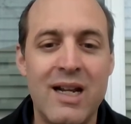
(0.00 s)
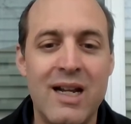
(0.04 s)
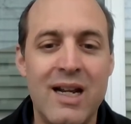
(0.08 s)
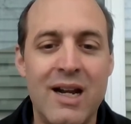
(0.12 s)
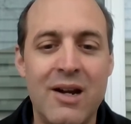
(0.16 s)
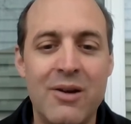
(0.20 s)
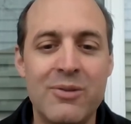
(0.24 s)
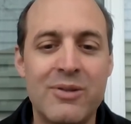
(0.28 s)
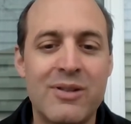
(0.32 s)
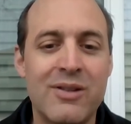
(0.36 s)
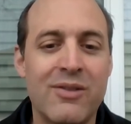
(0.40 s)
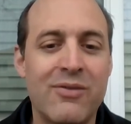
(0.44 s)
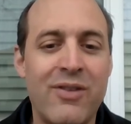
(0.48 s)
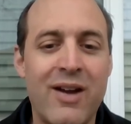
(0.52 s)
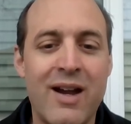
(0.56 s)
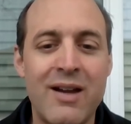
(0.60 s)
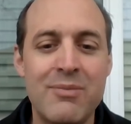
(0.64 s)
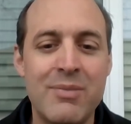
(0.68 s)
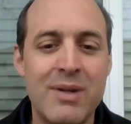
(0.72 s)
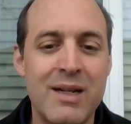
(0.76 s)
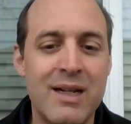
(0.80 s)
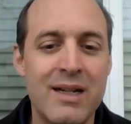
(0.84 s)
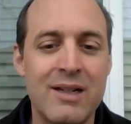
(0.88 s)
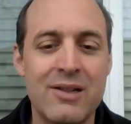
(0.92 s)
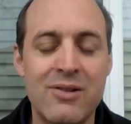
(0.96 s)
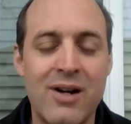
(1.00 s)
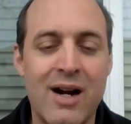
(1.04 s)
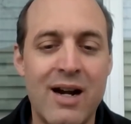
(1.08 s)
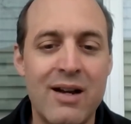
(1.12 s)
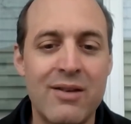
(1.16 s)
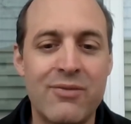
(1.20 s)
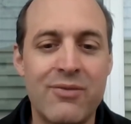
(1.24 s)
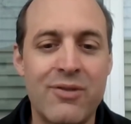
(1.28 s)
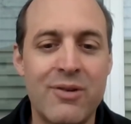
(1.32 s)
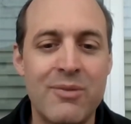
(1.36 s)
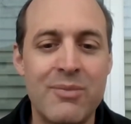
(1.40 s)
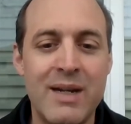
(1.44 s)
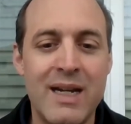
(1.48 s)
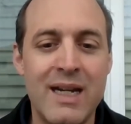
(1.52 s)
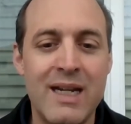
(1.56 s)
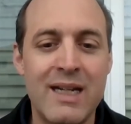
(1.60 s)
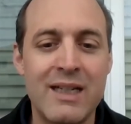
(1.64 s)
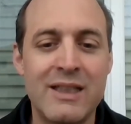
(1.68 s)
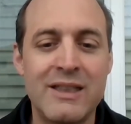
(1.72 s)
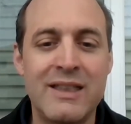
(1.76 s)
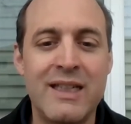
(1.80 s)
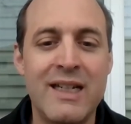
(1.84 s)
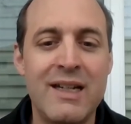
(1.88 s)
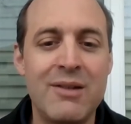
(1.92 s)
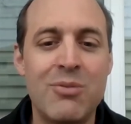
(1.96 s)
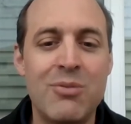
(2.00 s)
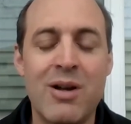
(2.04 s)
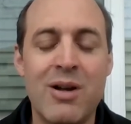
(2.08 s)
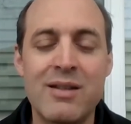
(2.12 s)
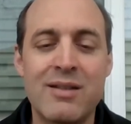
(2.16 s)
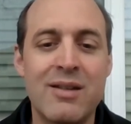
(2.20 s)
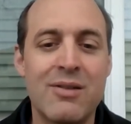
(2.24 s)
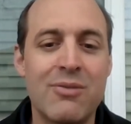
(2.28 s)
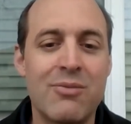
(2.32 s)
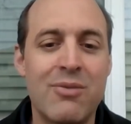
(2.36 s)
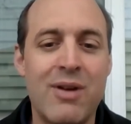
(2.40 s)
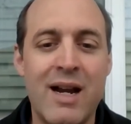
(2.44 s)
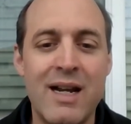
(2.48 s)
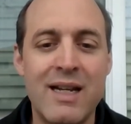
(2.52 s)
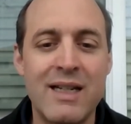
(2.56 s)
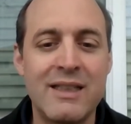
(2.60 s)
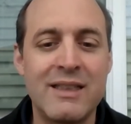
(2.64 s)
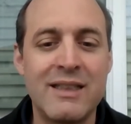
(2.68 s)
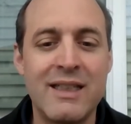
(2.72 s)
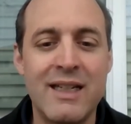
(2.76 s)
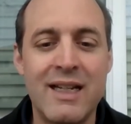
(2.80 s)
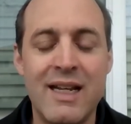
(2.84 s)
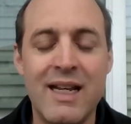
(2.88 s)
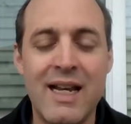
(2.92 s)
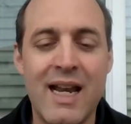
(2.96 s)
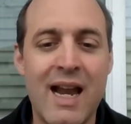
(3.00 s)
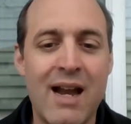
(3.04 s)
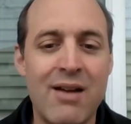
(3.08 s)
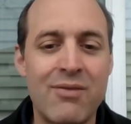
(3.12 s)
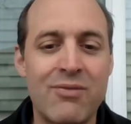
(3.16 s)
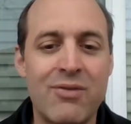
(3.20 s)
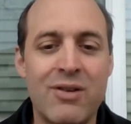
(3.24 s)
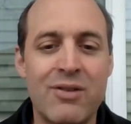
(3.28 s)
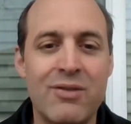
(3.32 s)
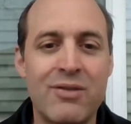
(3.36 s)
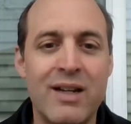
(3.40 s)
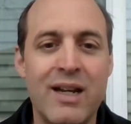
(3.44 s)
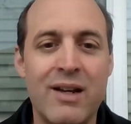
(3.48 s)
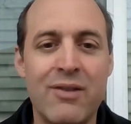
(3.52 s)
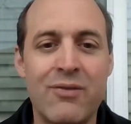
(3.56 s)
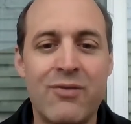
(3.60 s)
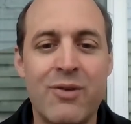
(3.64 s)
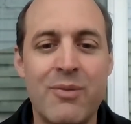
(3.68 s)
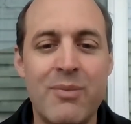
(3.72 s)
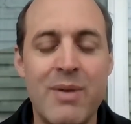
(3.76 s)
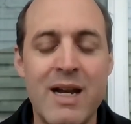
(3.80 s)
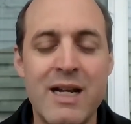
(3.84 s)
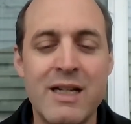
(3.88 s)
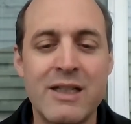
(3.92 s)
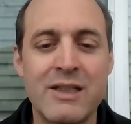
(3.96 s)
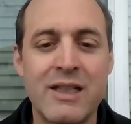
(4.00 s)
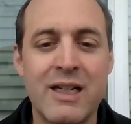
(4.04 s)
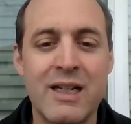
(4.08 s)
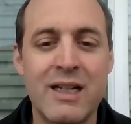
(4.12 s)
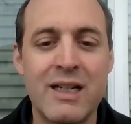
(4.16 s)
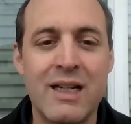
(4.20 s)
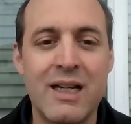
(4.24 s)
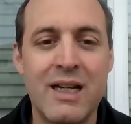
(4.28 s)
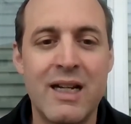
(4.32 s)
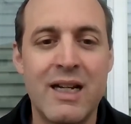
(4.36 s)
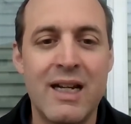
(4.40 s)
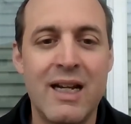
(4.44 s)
It was a 5-minute drive for me. She wasn't ready. She didn't have her information.